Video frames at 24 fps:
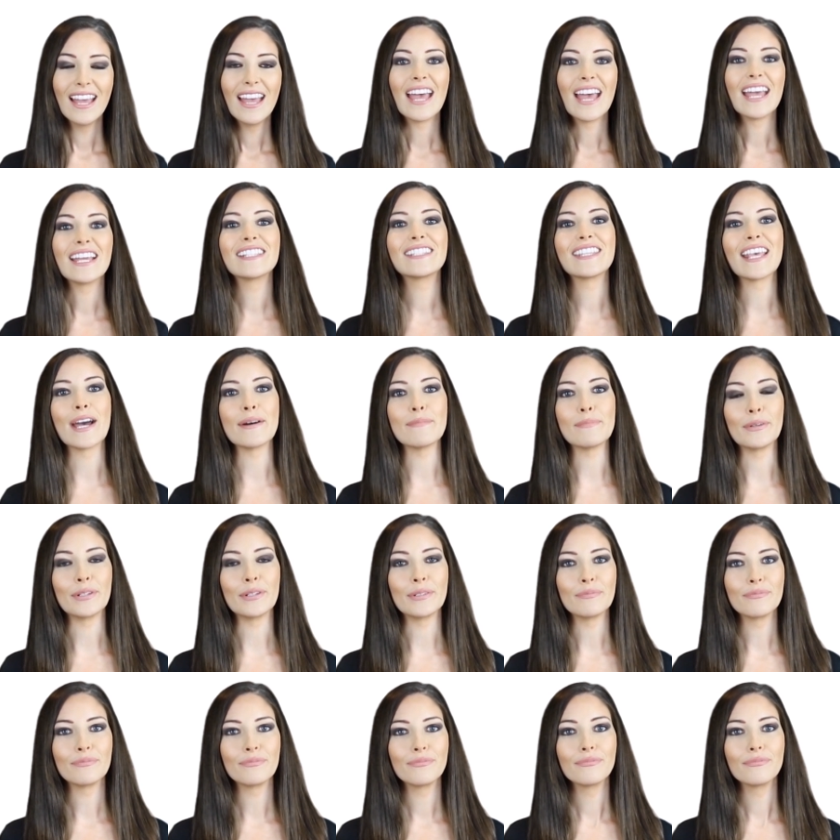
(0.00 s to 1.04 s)

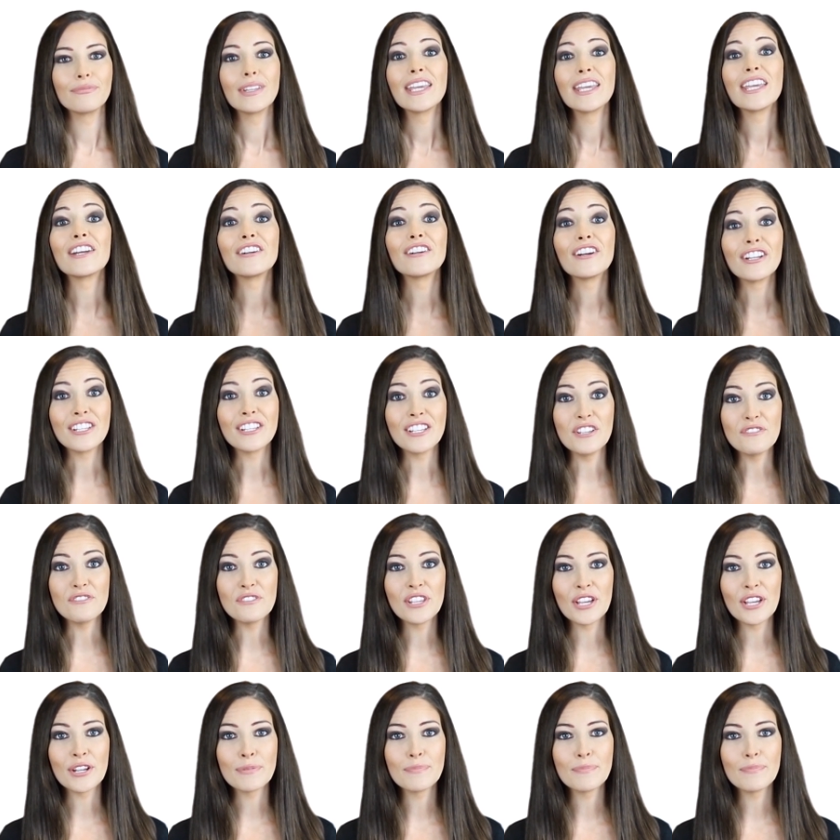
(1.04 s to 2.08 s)
Example, here on
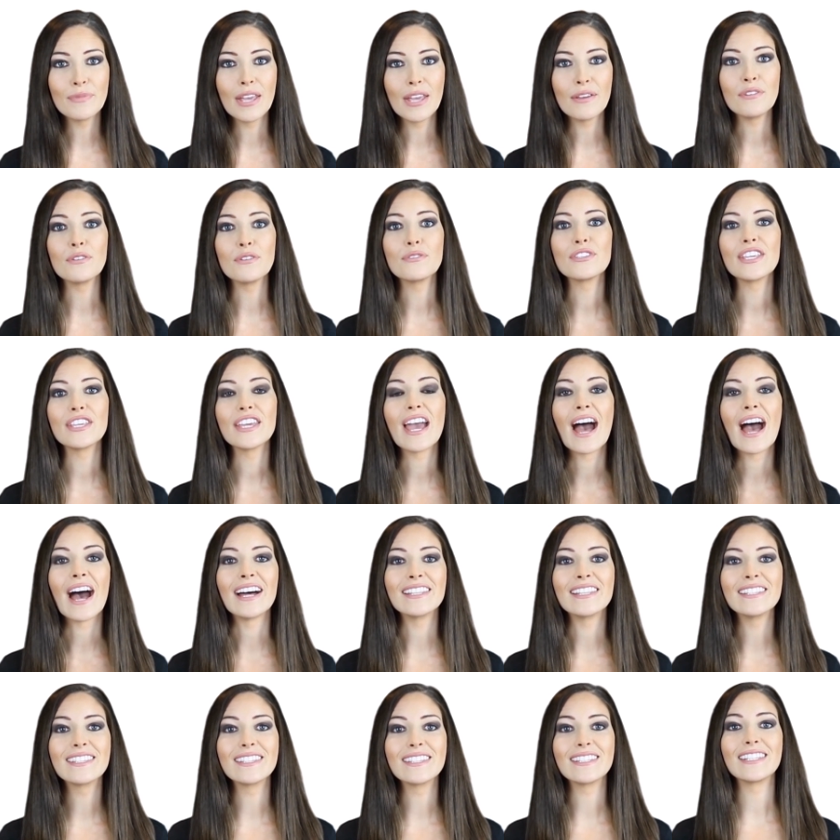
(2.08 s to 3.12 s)
YouTube, if you see
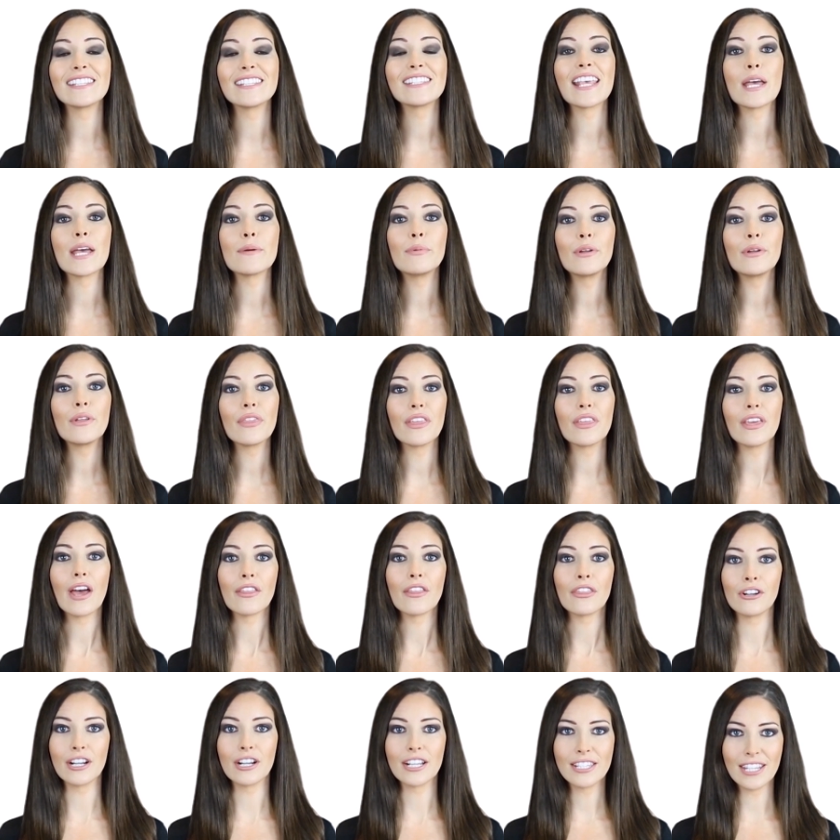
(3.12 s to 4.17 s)
ads, disable the
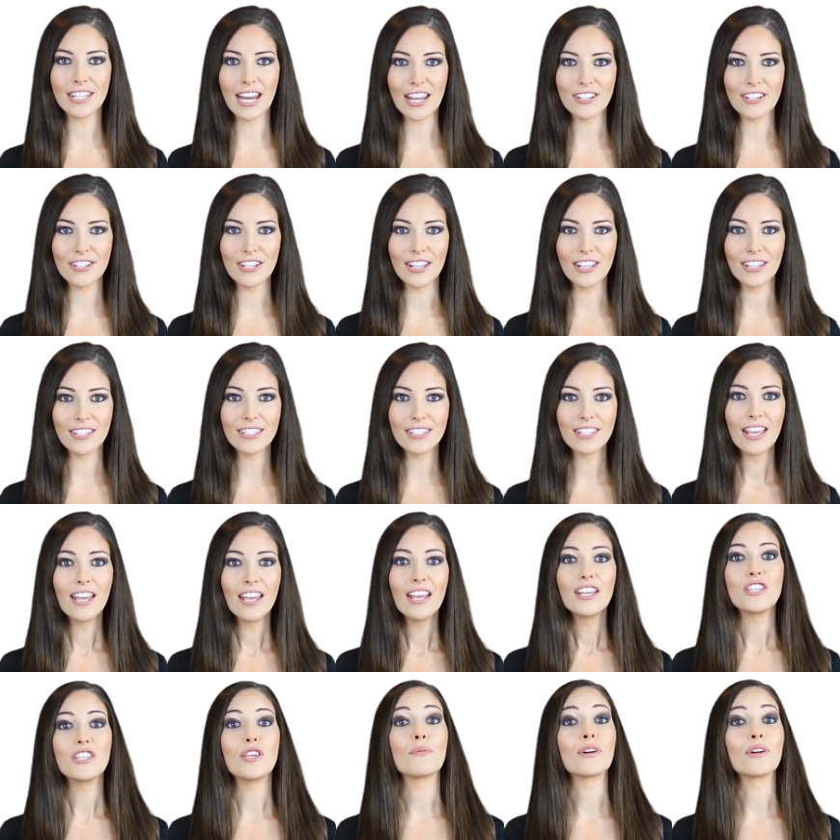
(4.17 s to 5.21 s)
other extensions
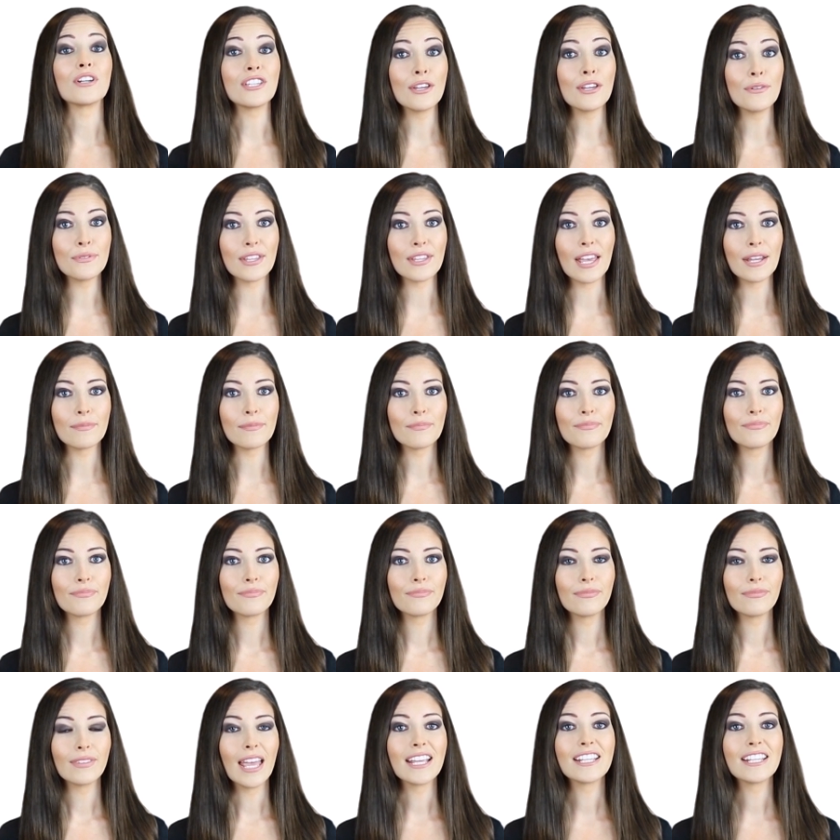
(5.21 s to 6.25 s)
you are using,
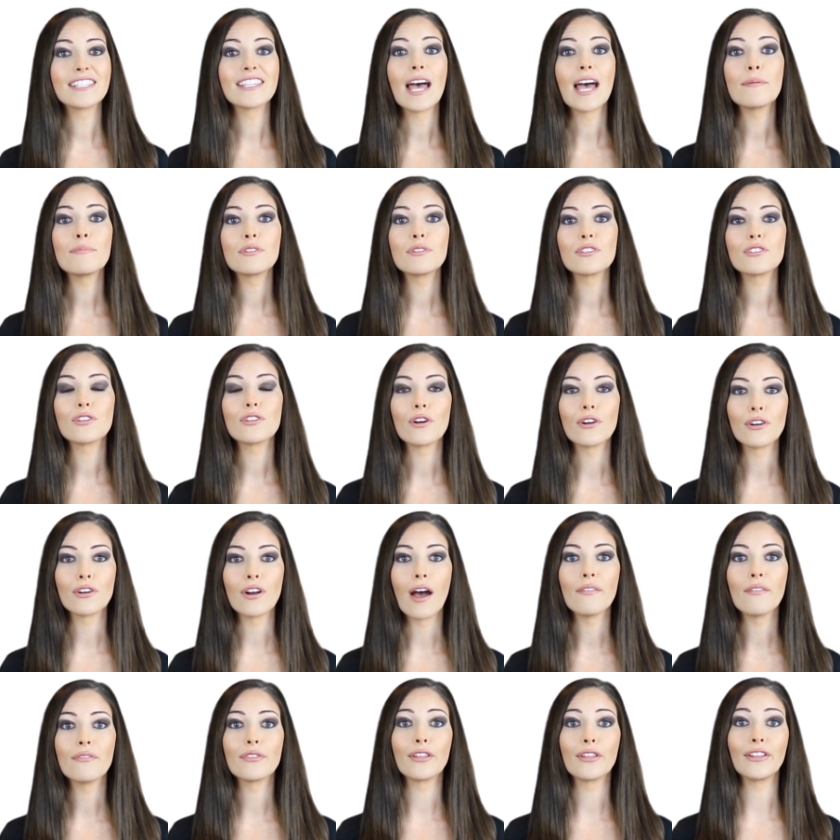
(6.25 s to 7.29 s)
except Turn
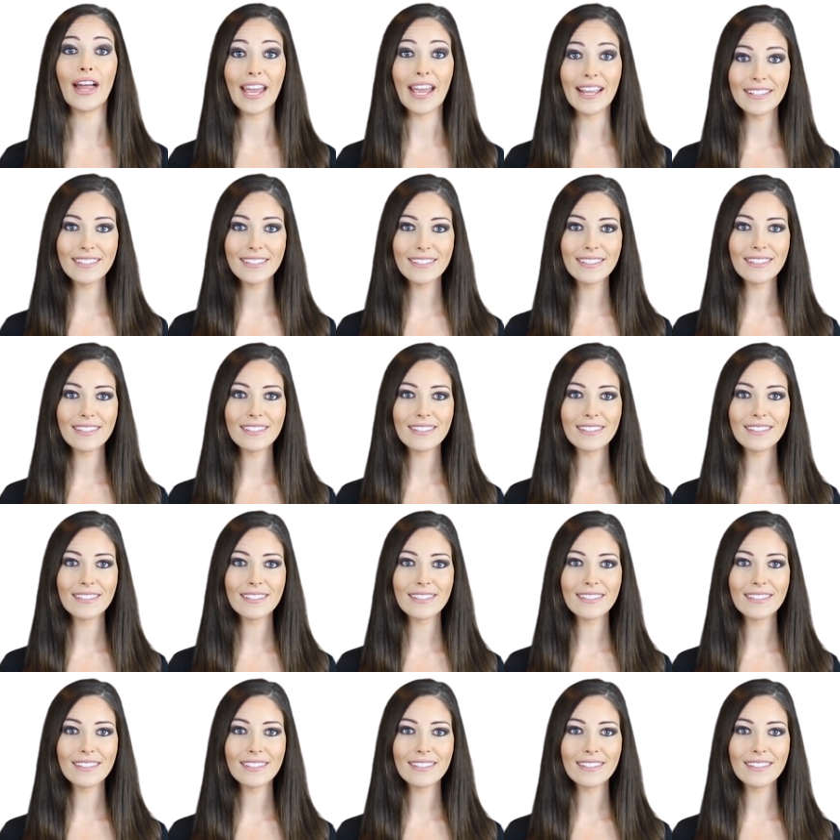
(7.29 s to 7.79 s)
Off the Lights.